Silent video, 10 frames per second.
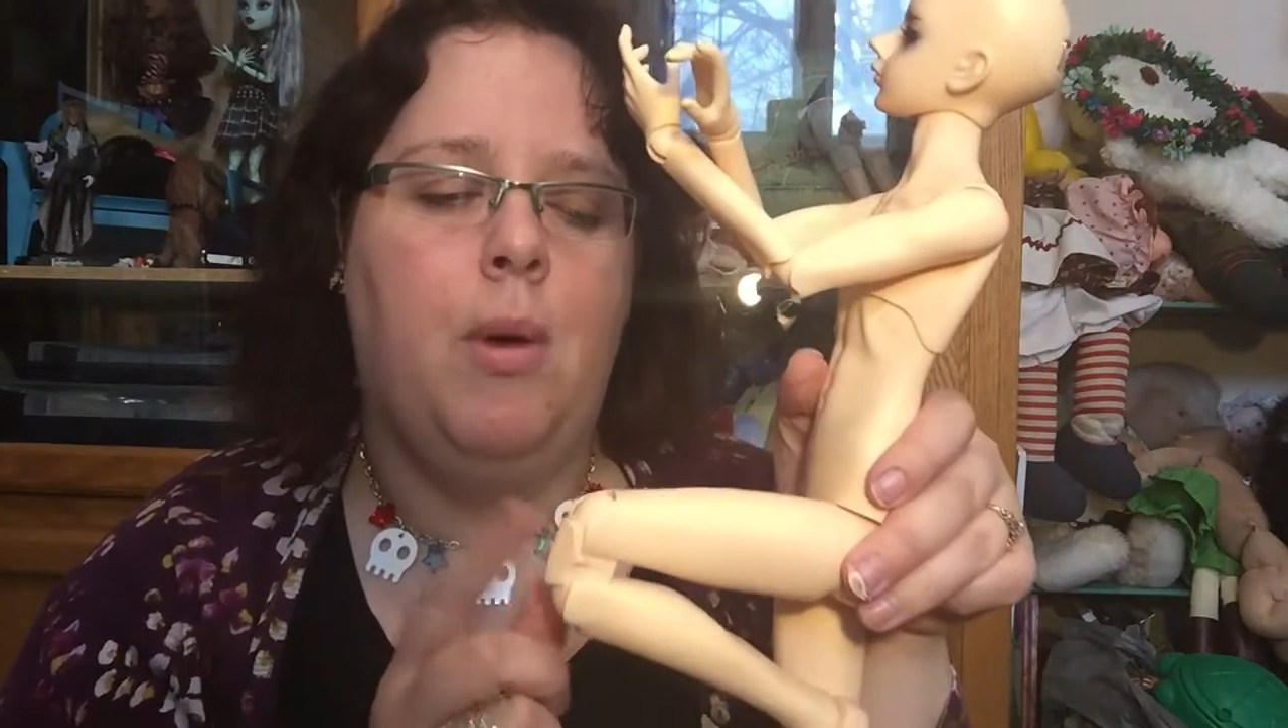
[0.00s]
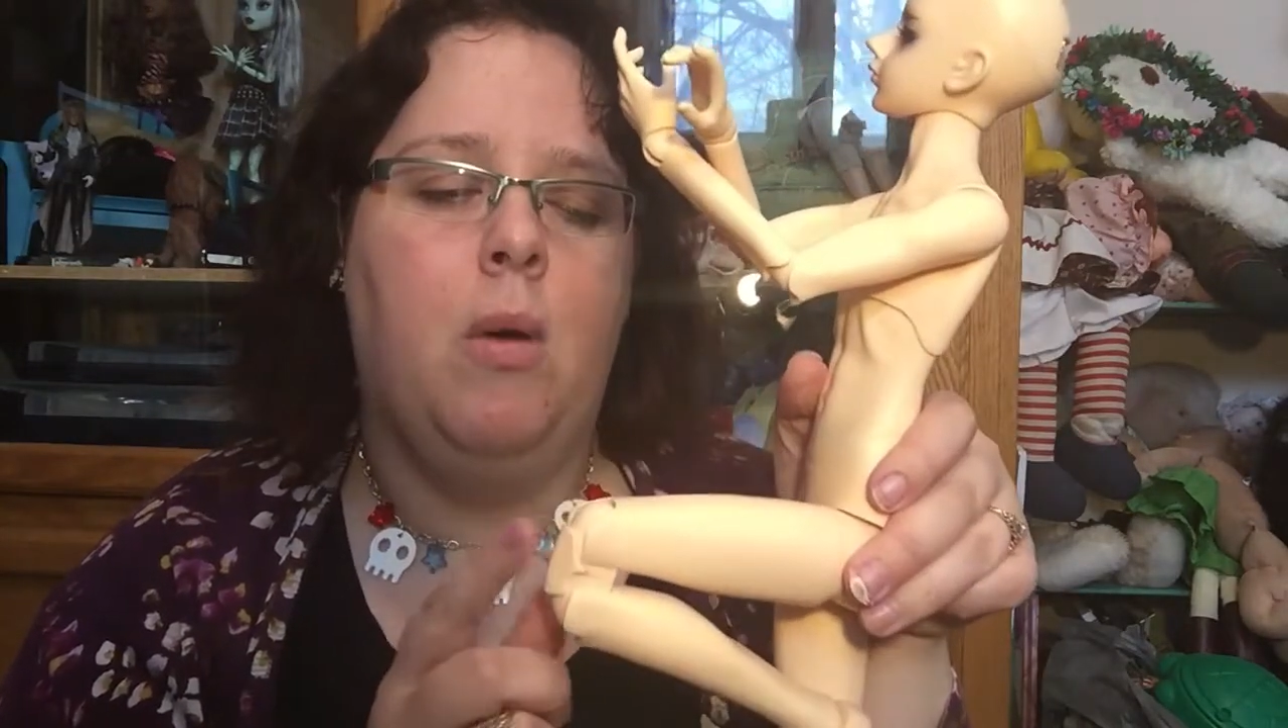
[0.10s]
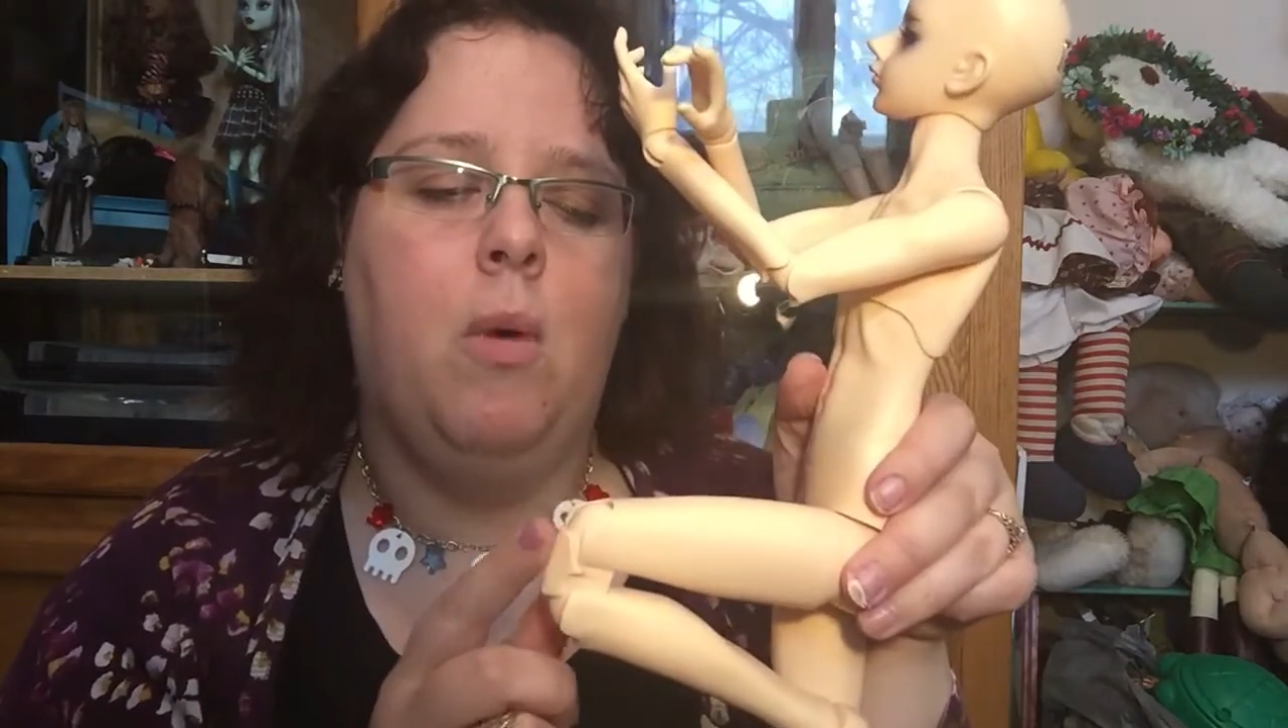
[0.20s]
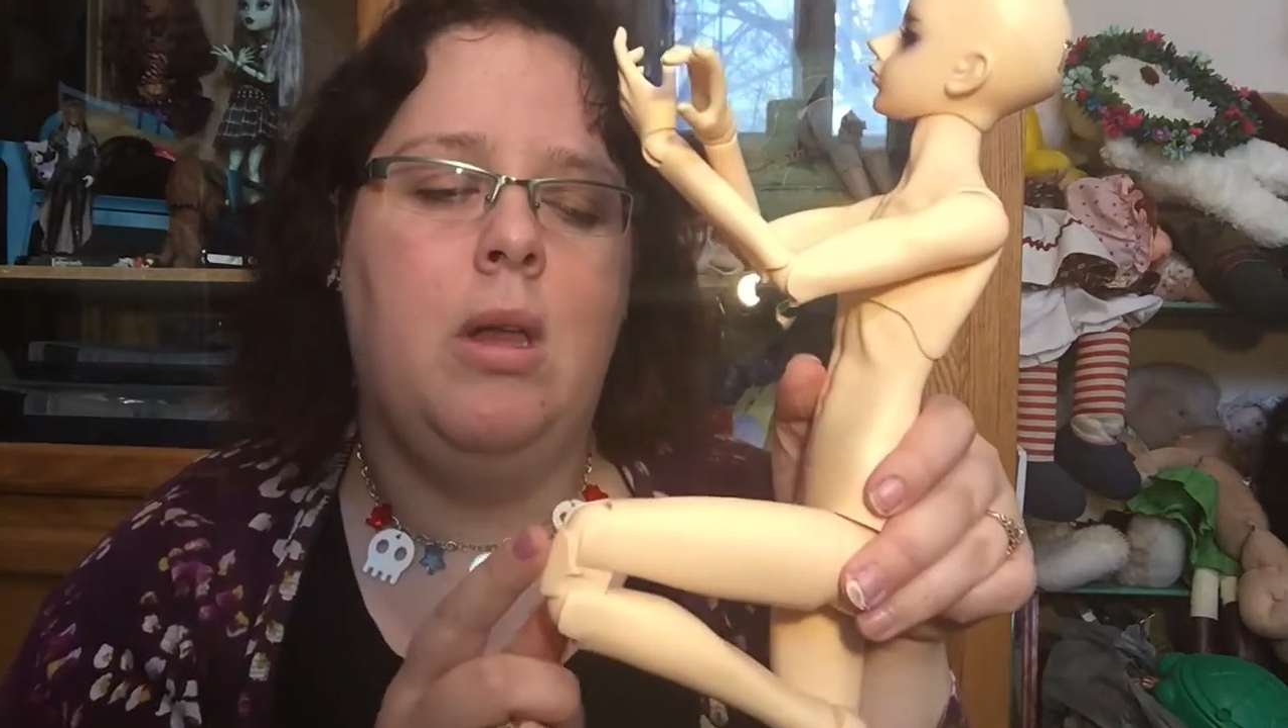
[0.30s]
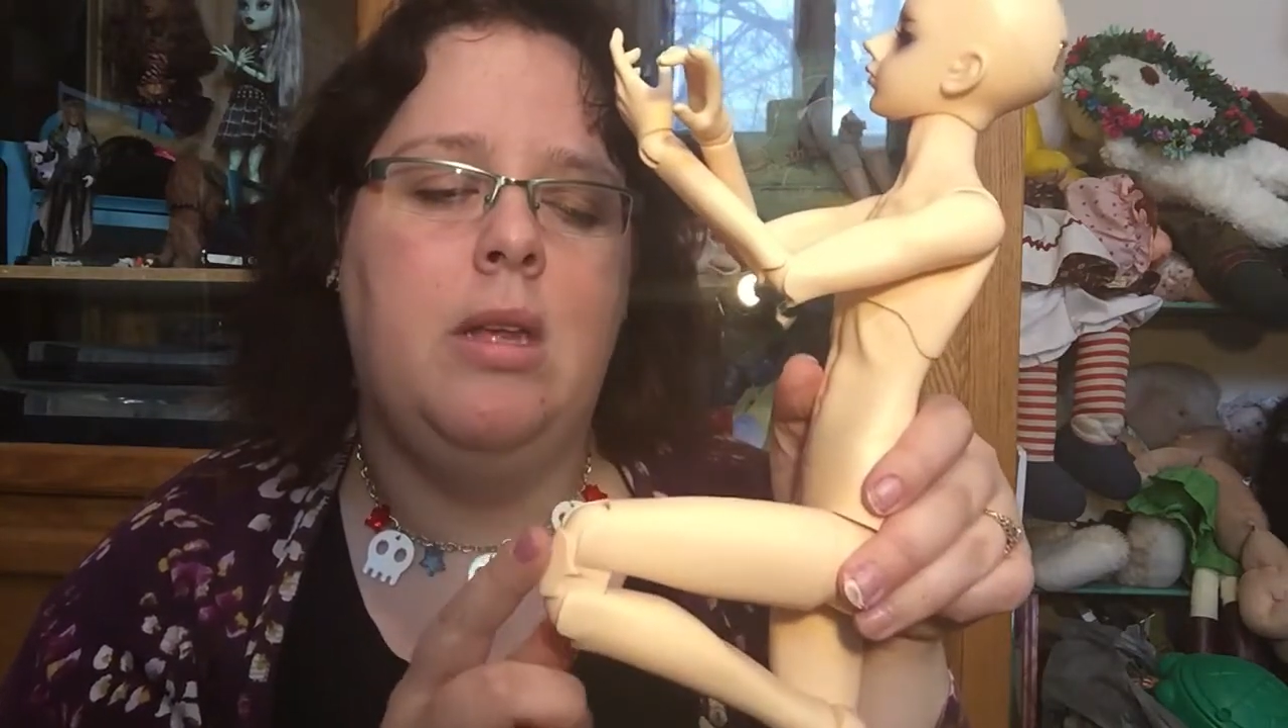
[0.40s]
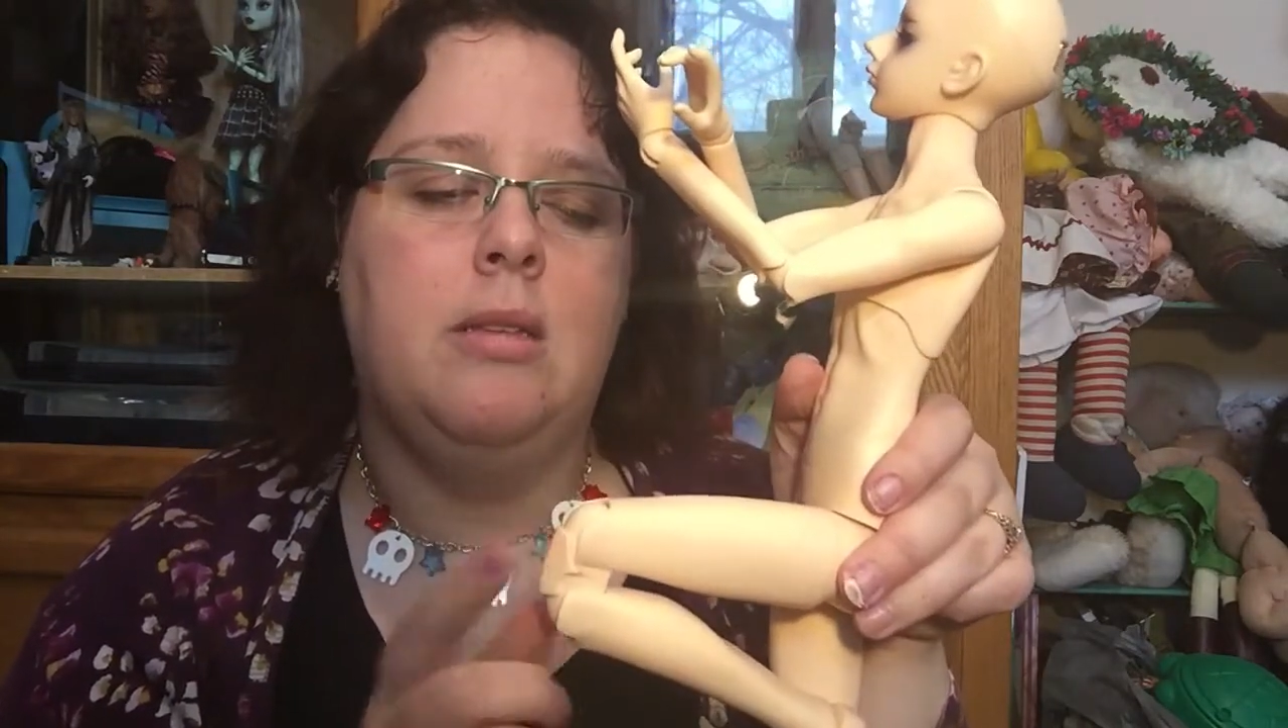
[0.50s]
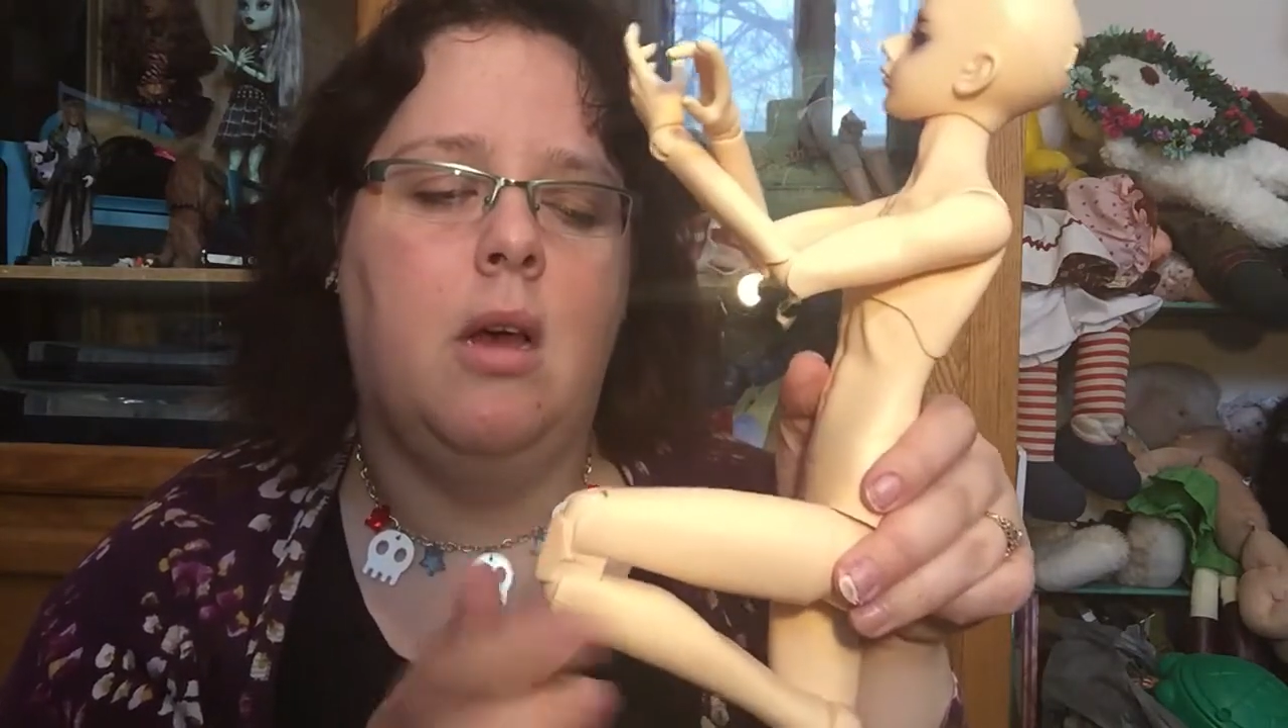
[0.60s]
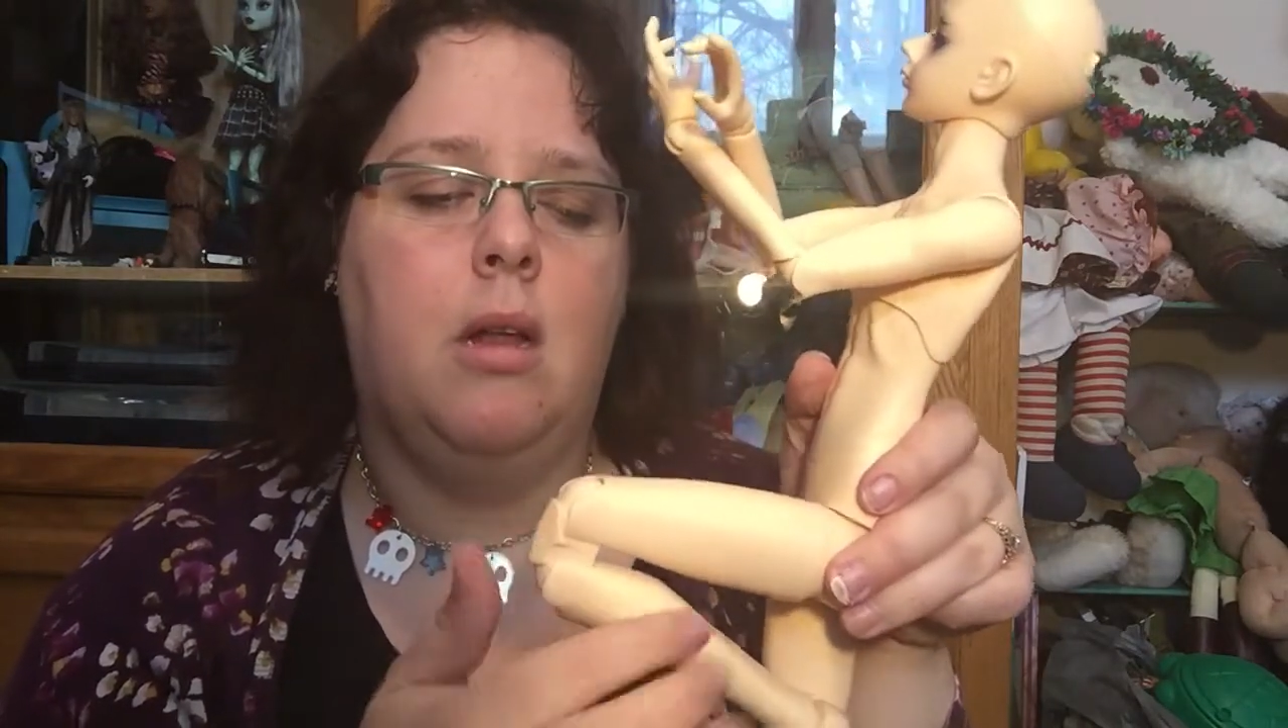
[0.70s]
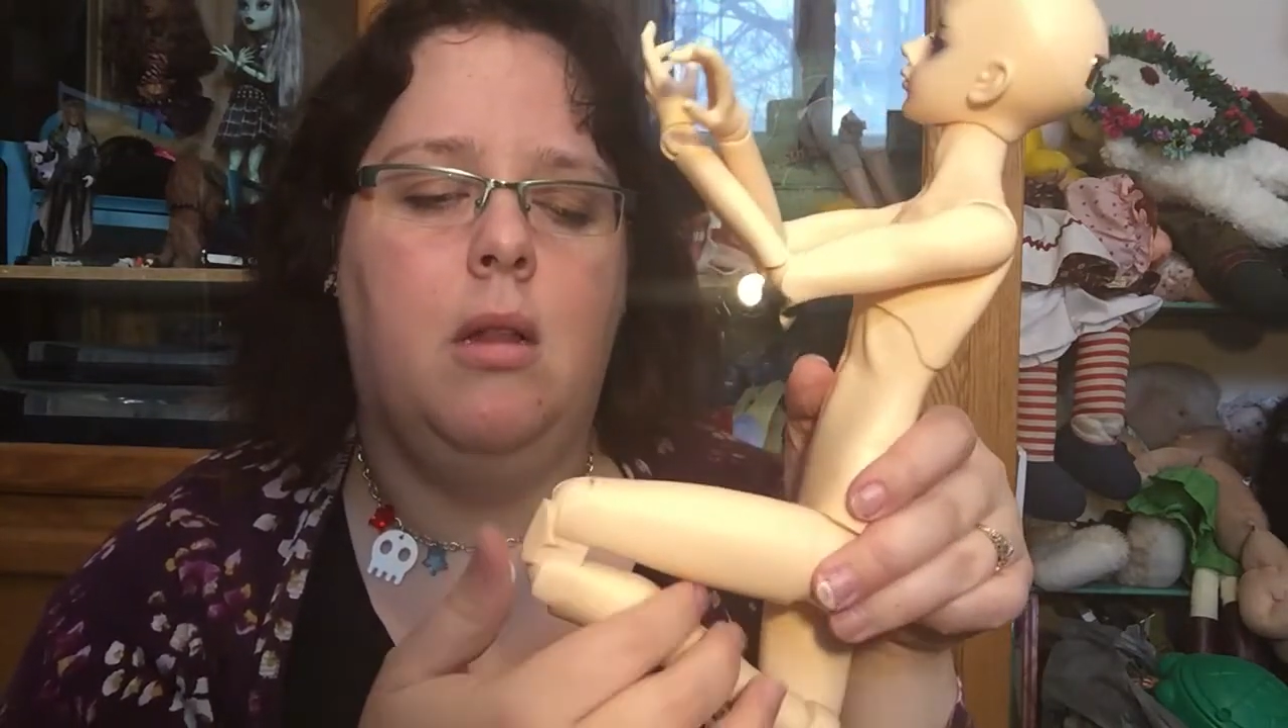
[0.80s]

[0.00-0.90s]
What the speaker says: but when he's got